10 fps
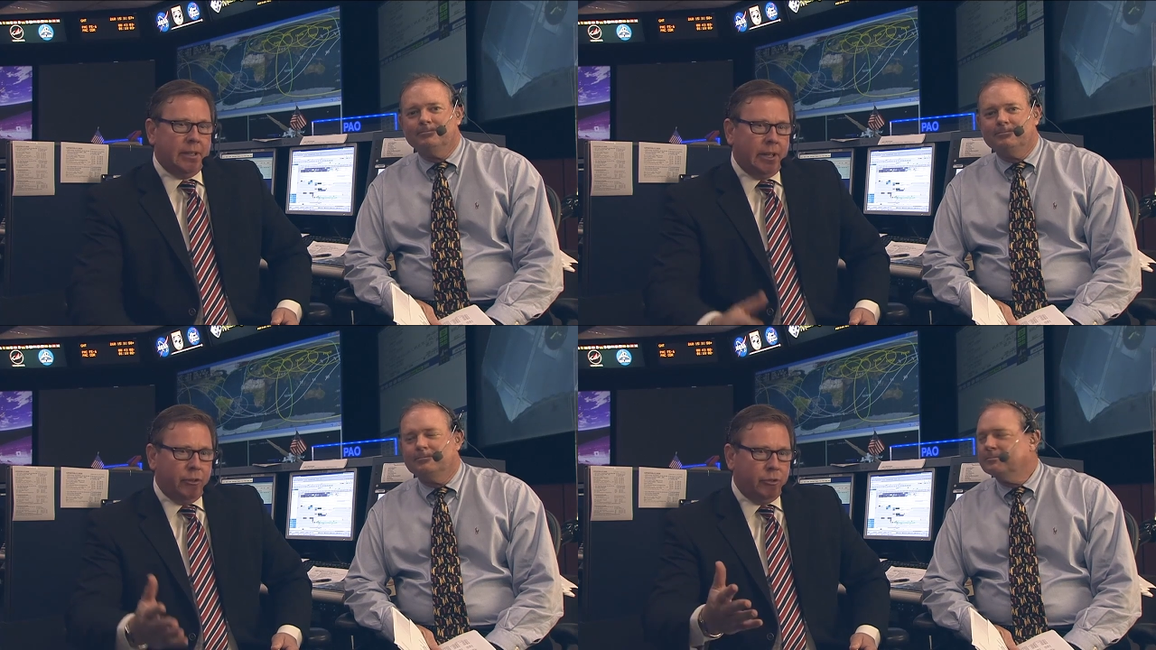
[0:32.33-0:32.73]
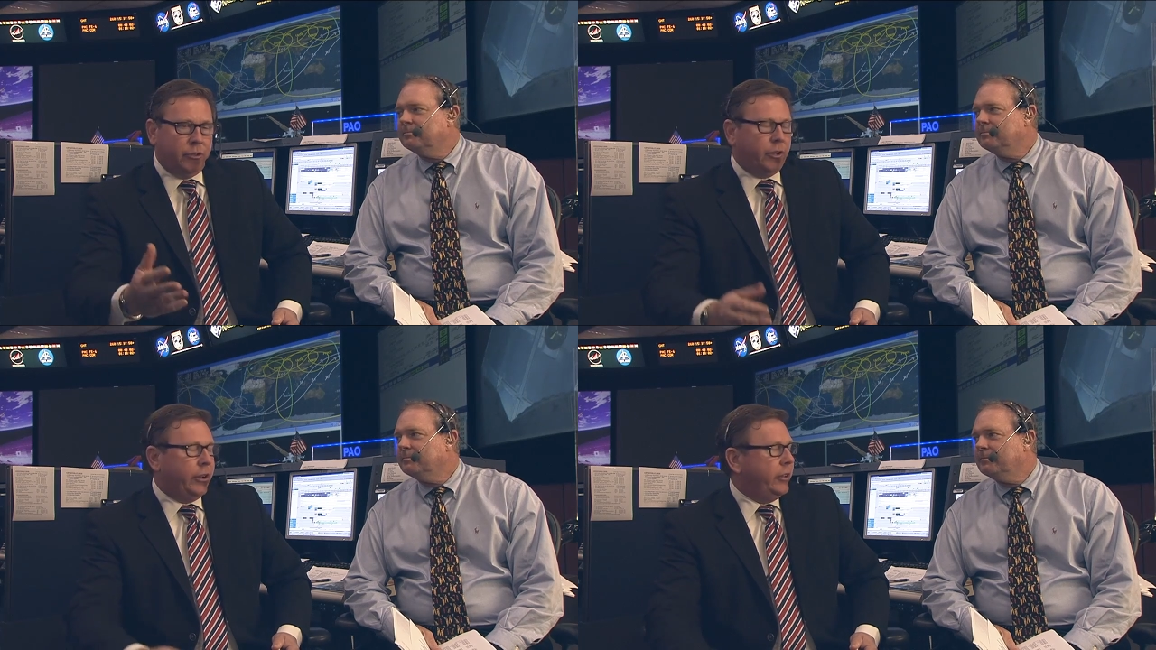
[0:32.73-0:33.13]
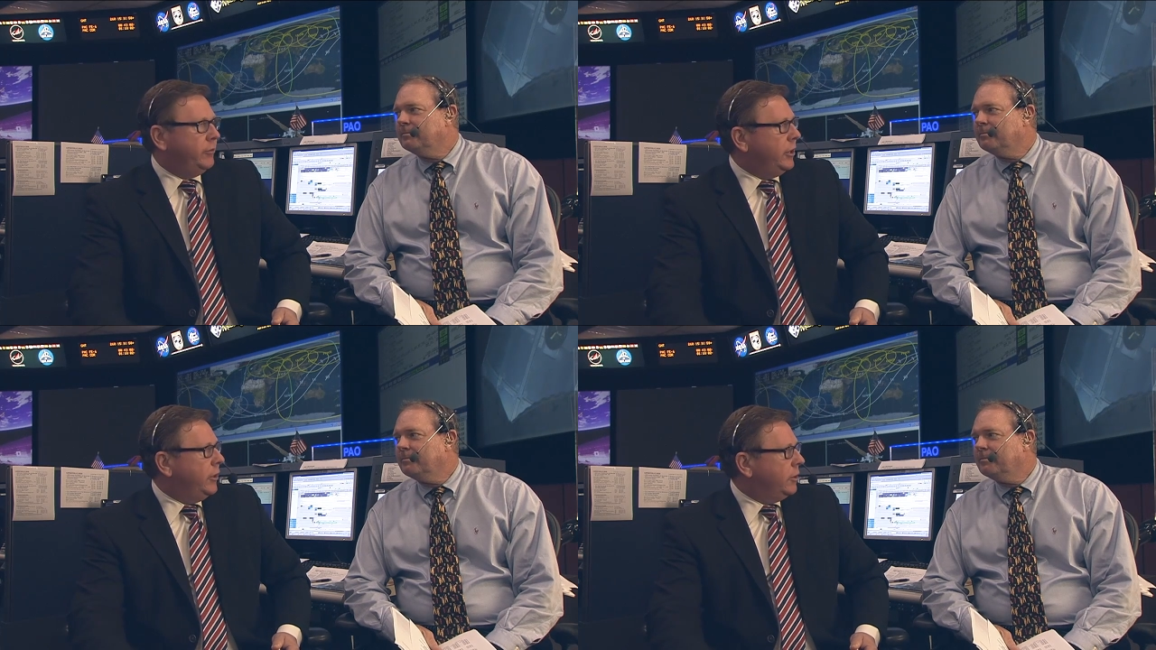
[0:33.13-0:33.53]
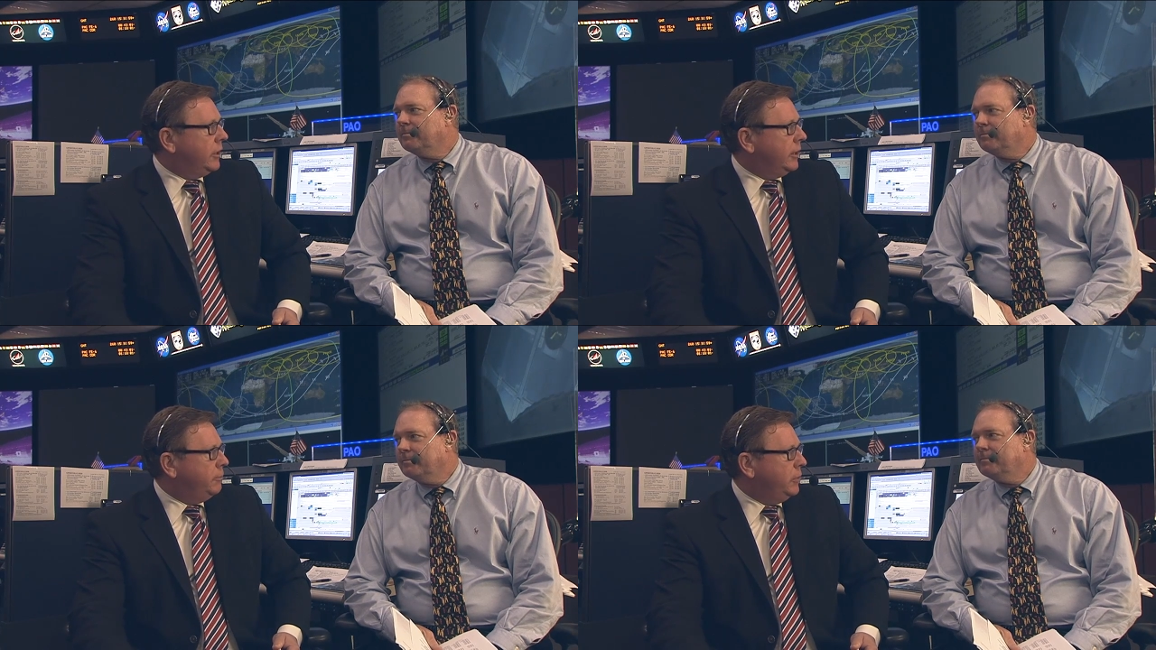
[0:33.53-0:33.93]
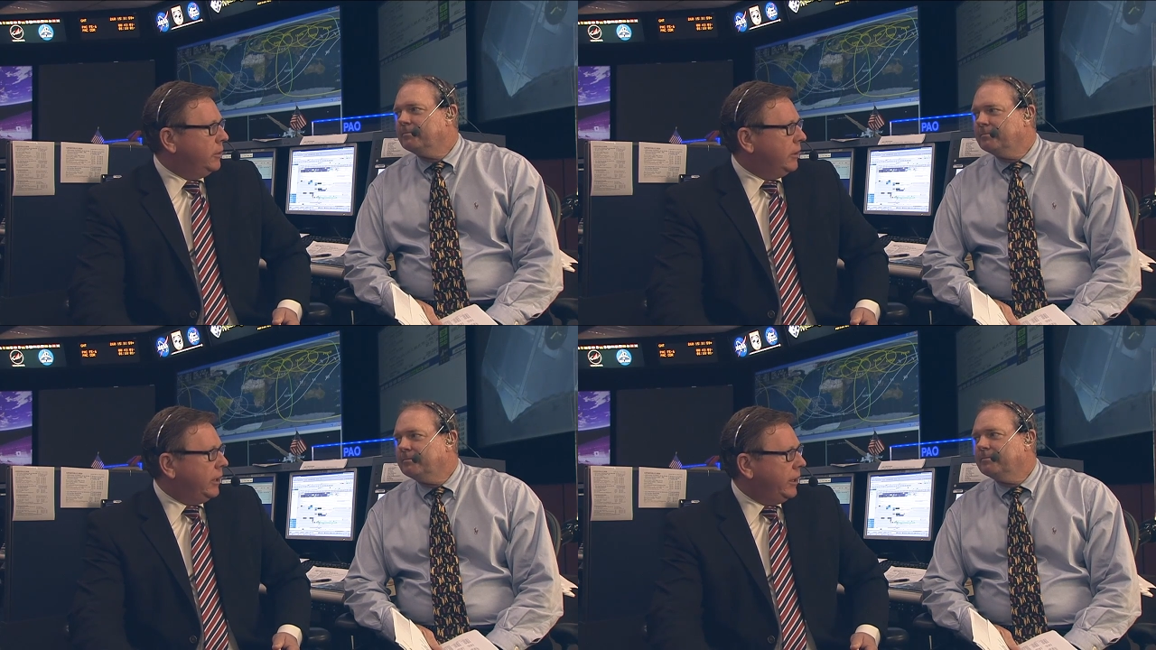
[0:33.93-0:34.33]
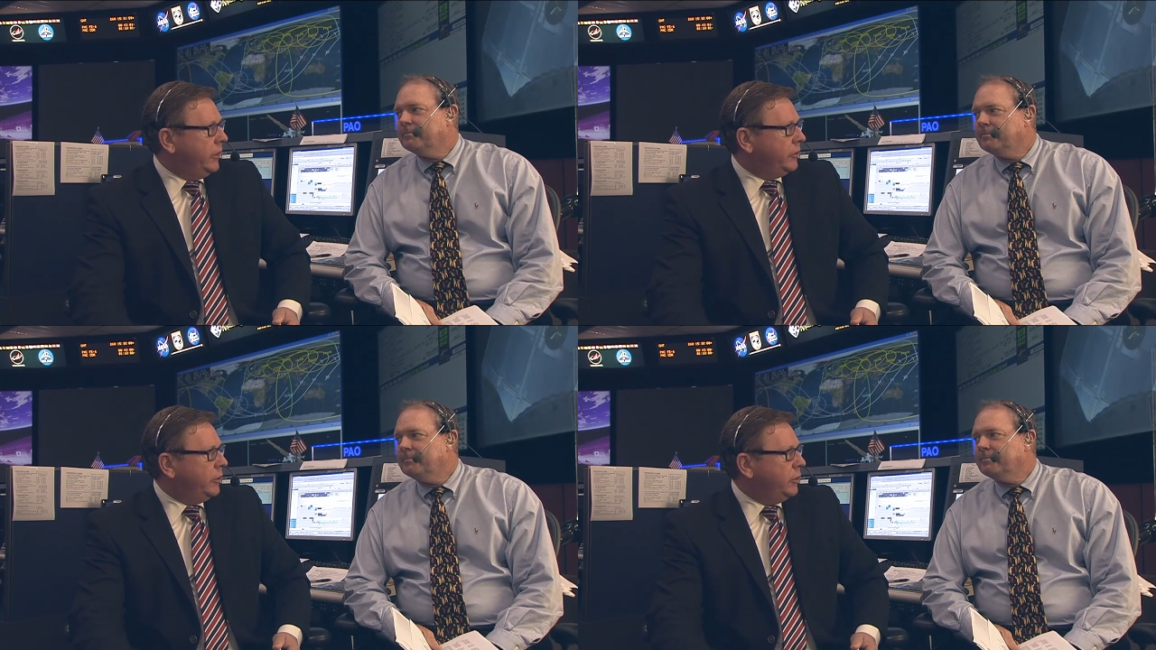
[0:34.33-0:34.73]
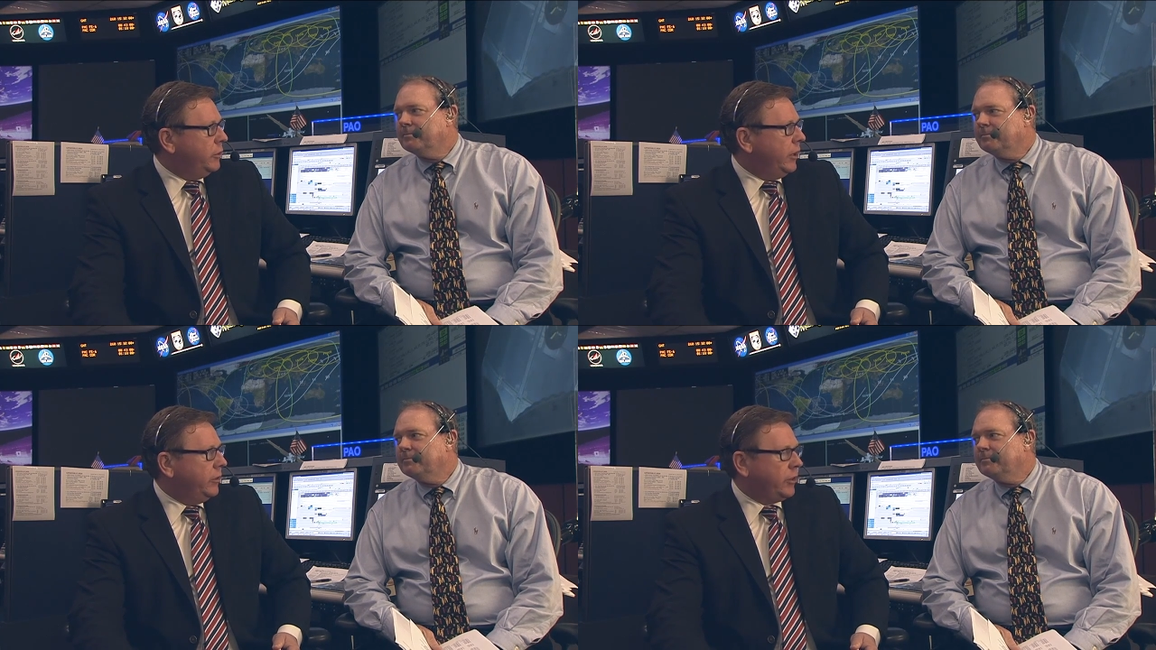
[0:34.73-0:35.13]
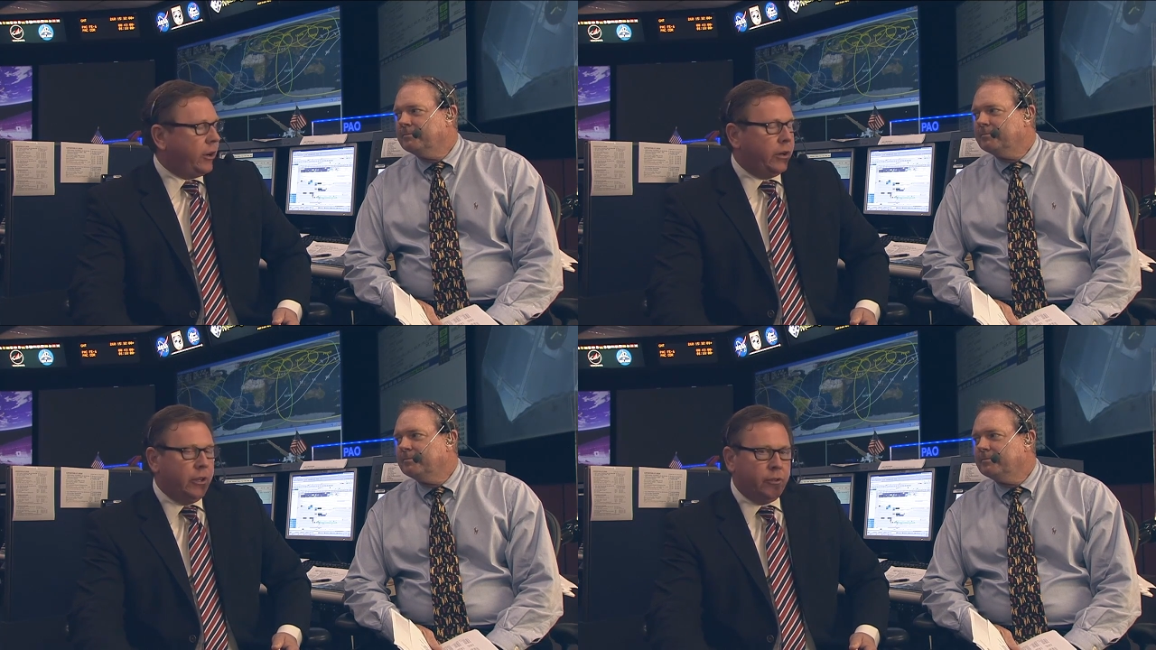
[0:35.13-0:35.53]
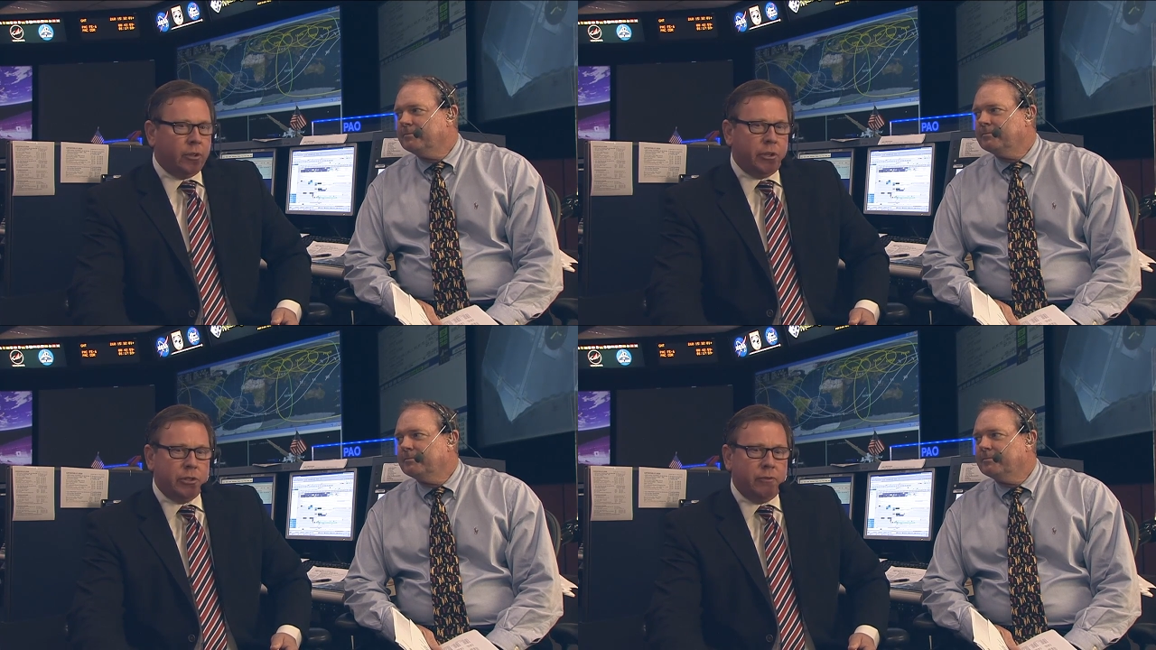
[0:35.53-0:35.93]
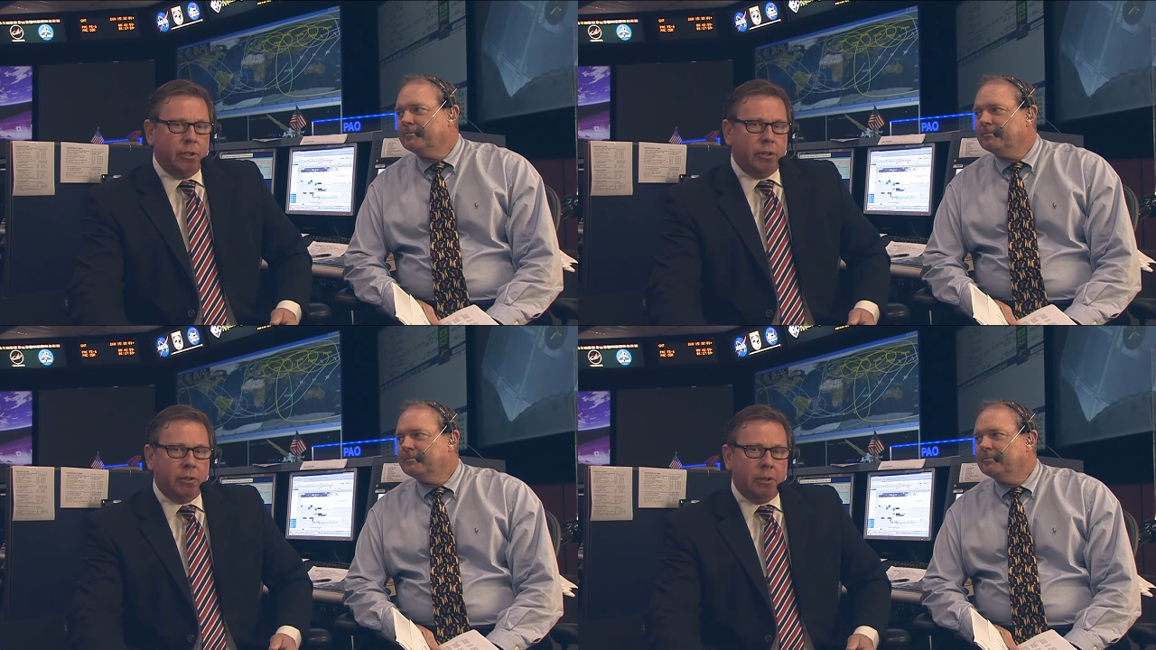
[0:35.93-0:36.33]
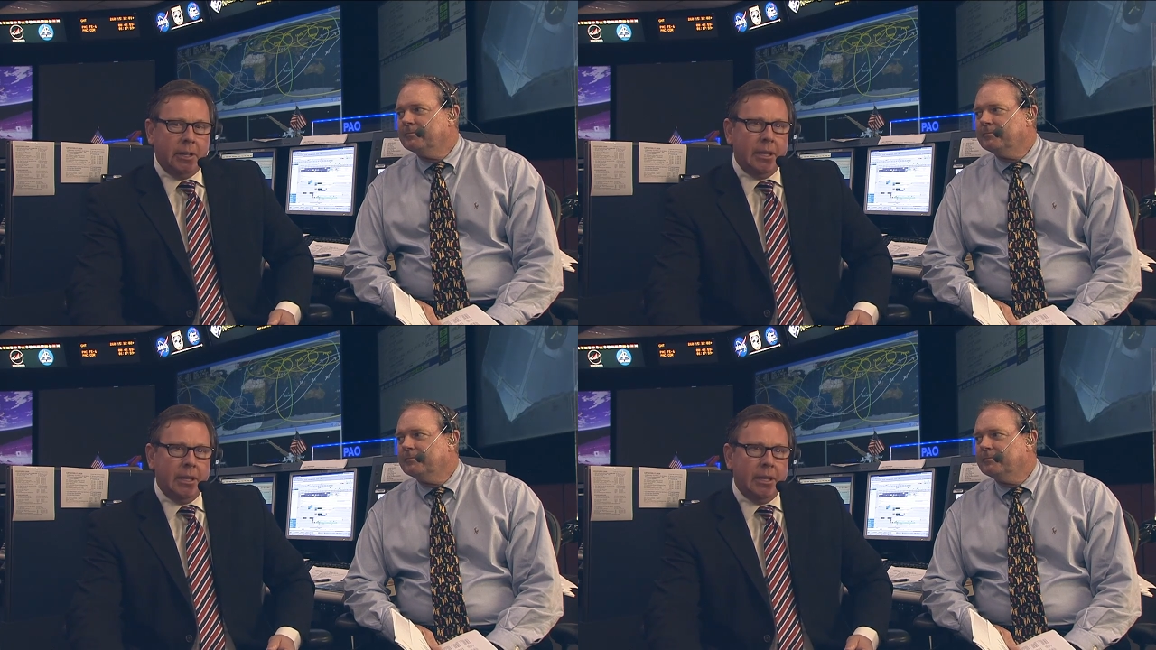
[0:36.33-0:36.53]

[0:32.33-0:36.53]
Speaker 1: as you saw in the video clip, utilize our new Antares launch vehicle